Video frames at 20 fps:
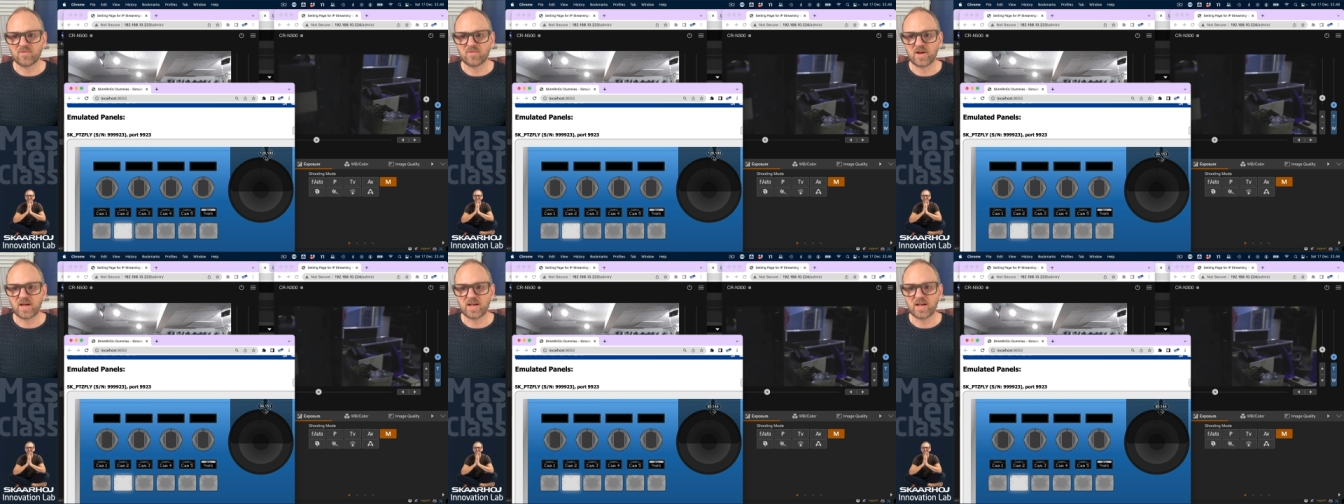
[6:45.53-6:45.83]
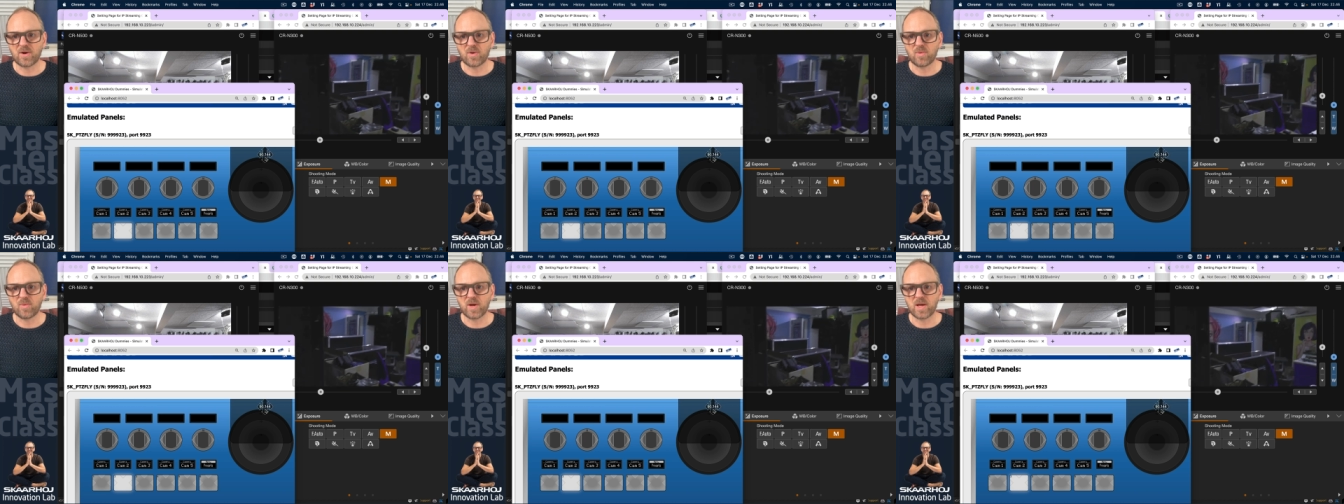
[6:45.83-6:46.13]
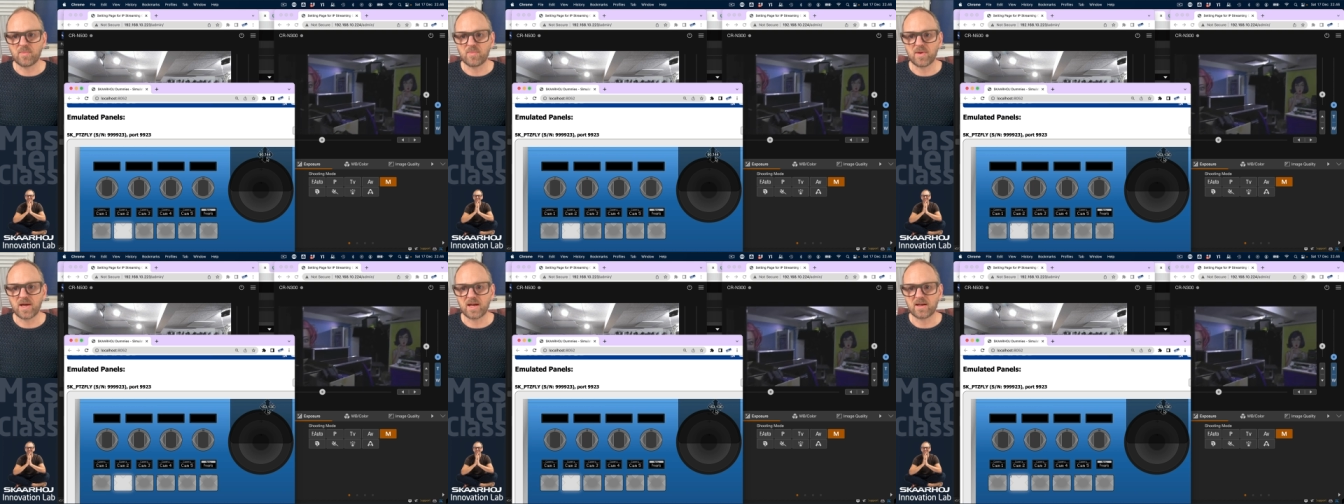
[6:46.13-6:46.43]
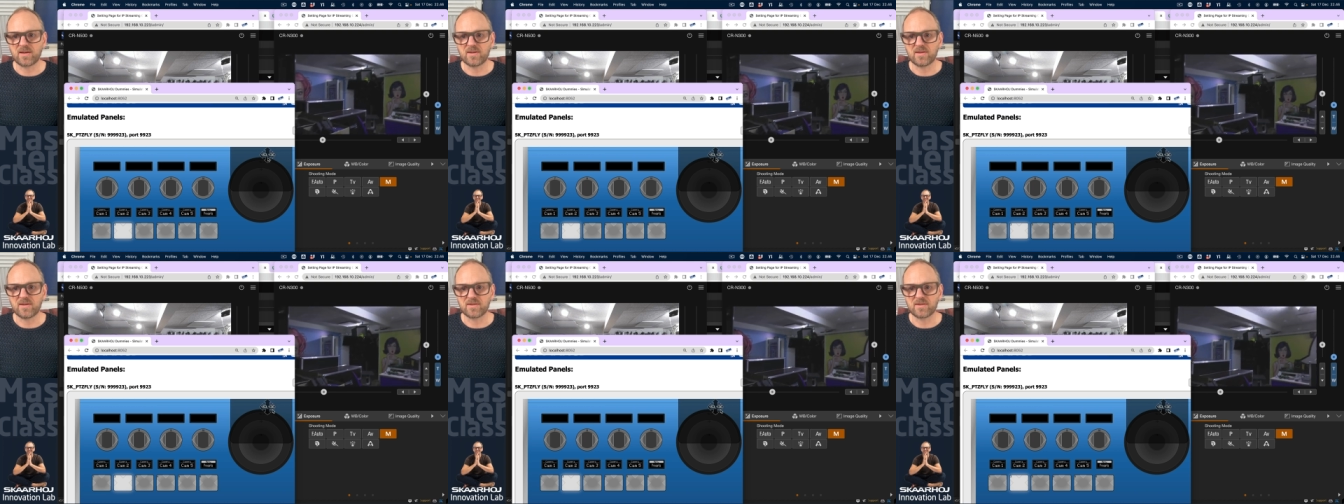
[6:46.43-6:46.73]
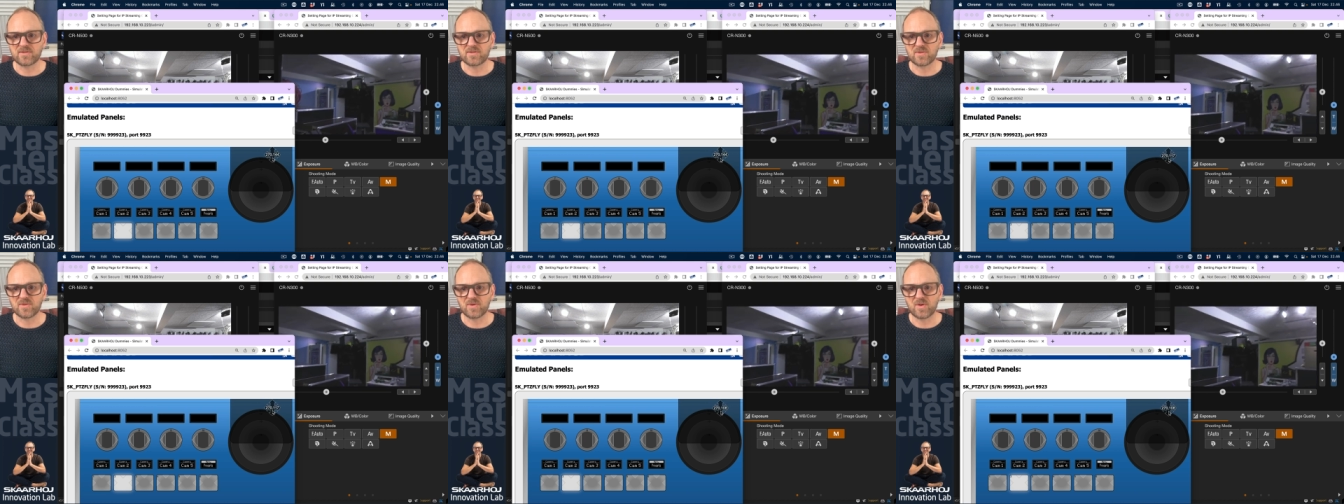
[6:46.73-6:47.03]
find our way back
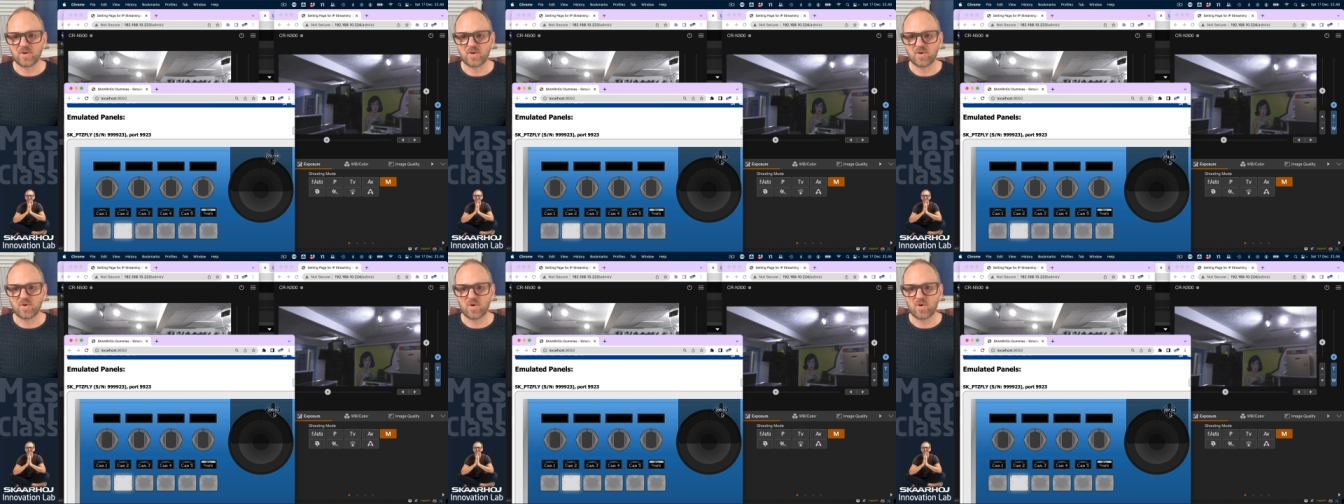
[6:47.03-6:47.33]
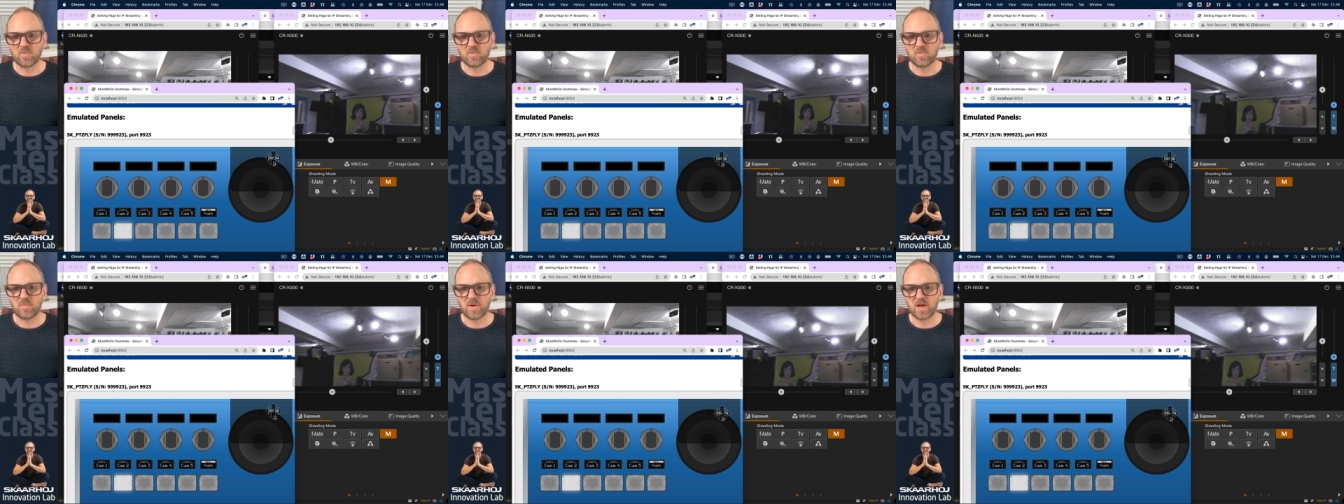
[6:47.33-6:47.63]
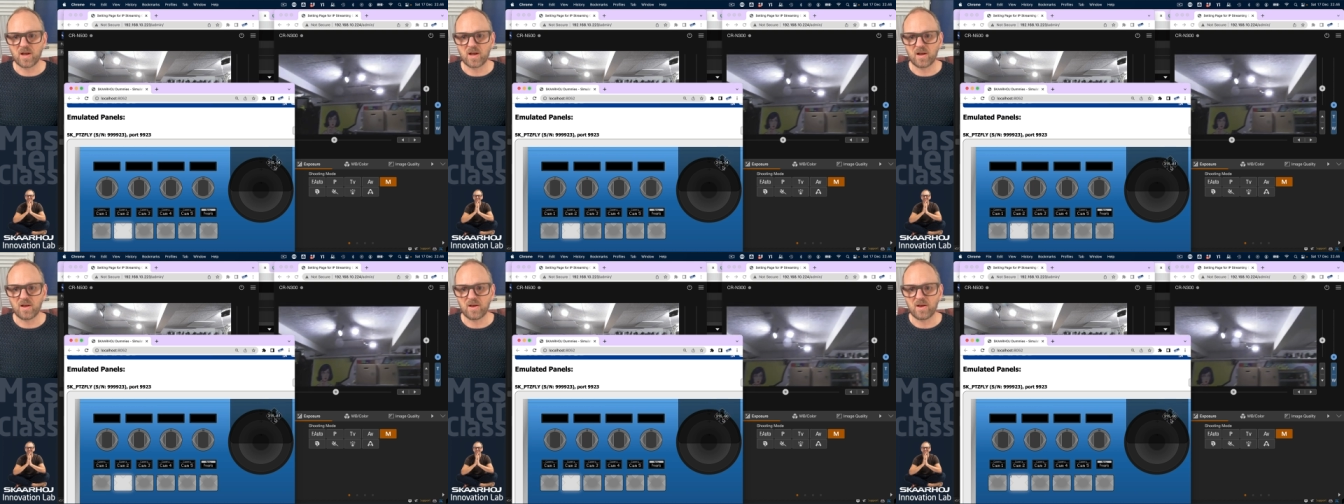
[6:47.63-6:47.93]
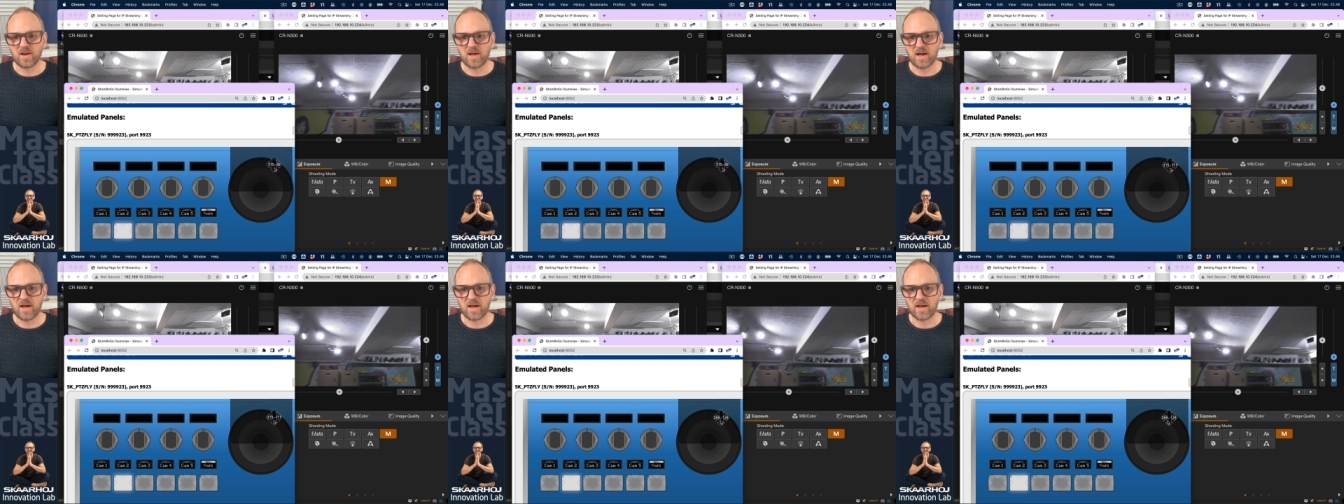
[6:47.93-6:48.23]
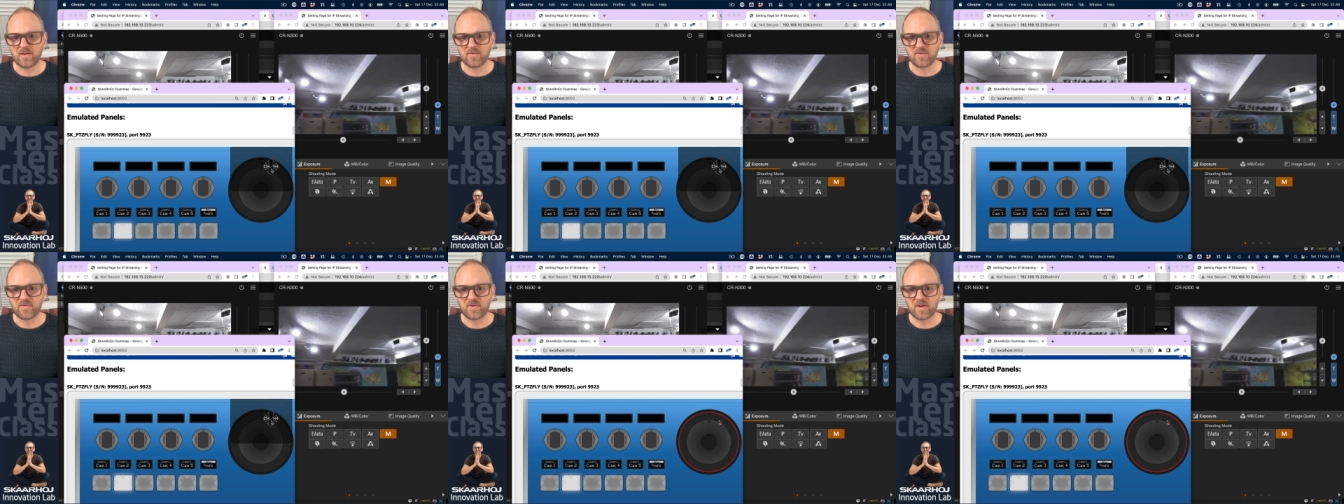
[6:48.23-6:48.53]
here to normal
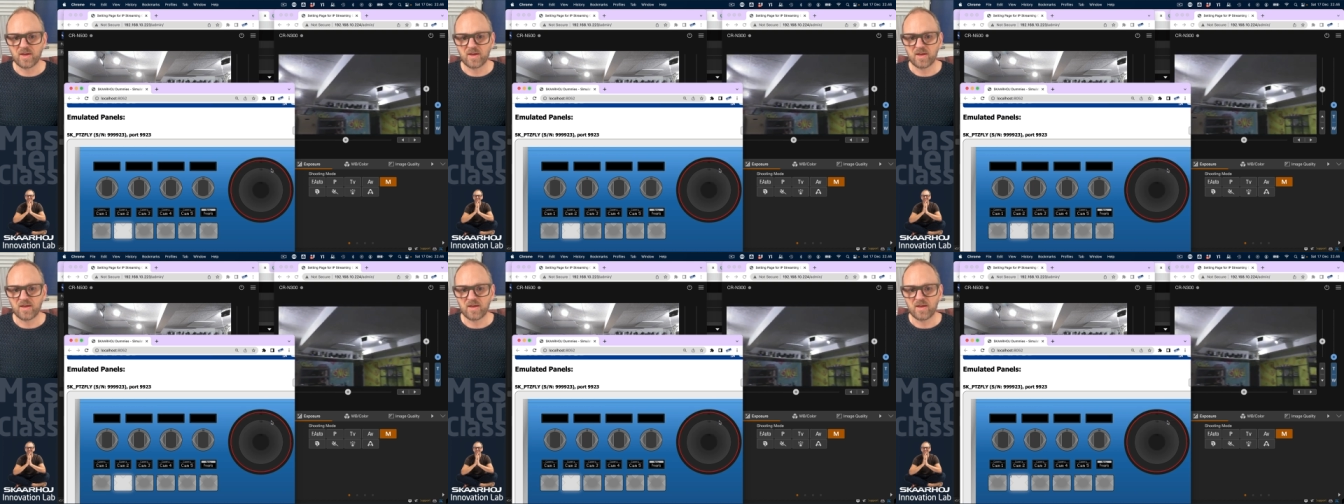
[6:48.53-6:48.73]
life.